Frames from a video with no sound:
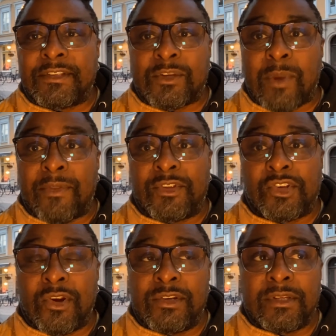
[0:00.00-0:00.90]
around the
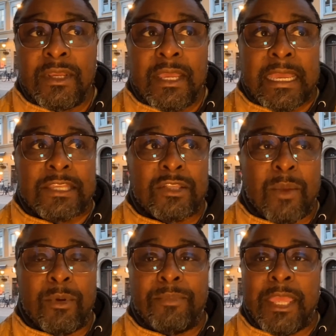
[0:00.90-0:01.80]
church so that
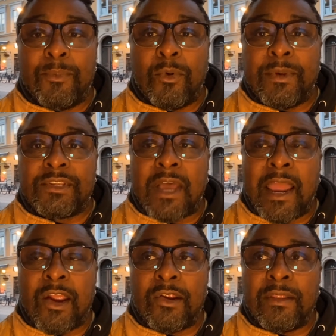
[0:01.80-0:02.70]
when people
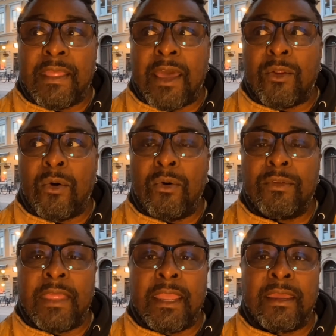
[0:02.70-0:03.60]
retired and they got
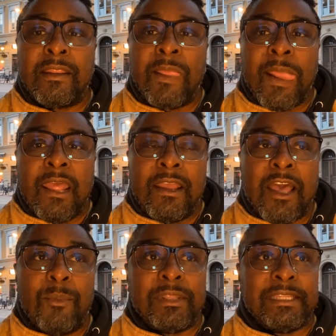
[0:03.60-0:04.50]
old, they could
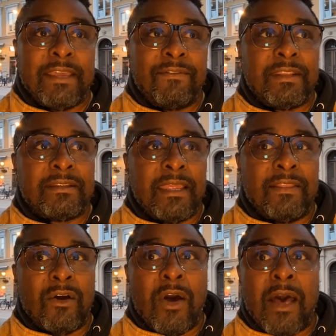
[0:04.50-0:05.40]
come and live in, in
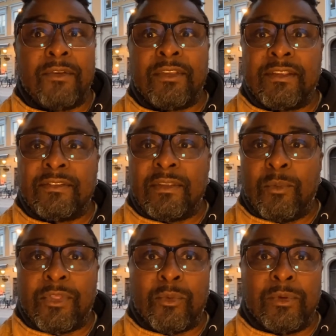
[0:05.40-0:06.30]
the houses
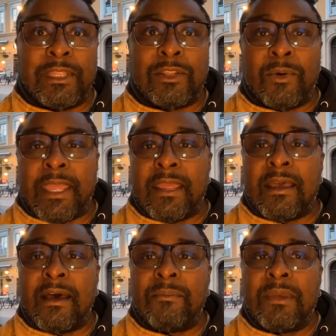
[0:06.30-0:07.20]
with a really low
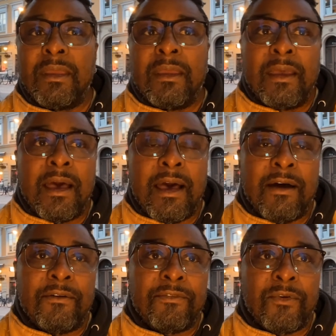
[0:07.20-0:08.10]
income
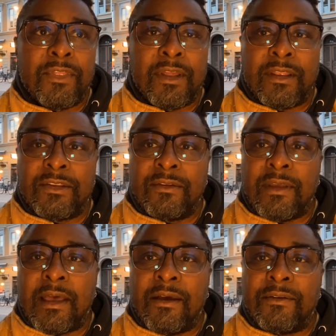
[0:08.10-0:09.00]
uh, for, the,
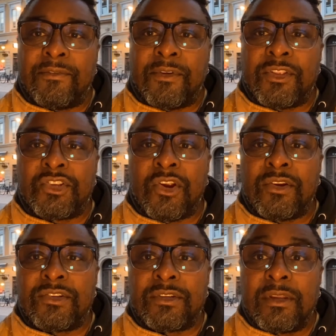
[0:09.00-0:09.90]
uh, for the
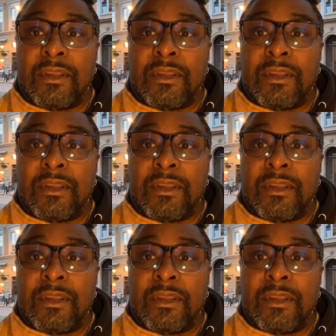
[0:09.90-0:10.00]
church.